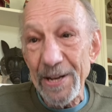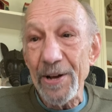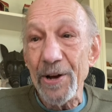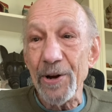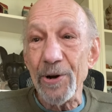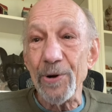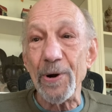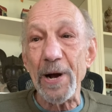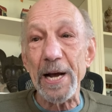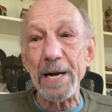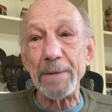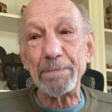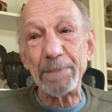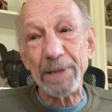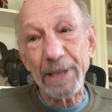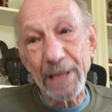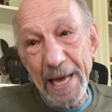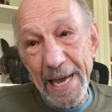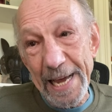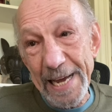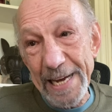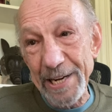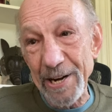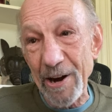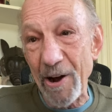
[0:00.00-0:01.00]
who had
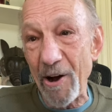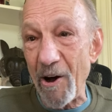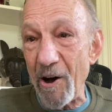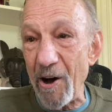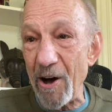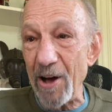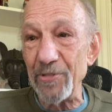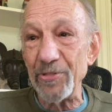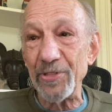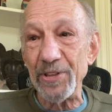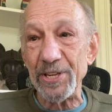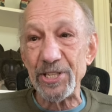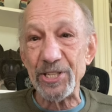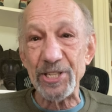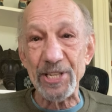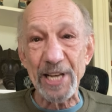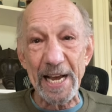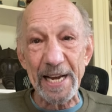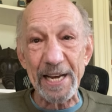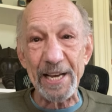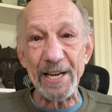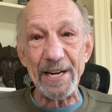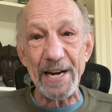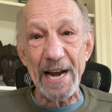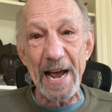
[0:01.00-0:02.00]
played on the
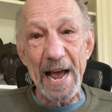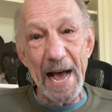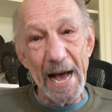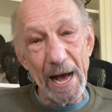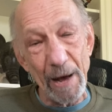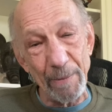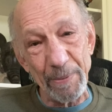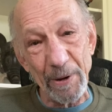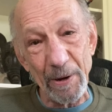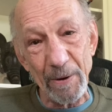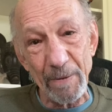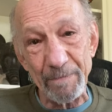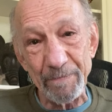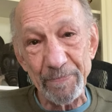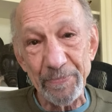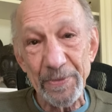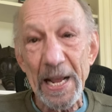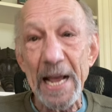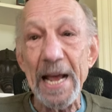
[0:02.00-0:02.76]
second album.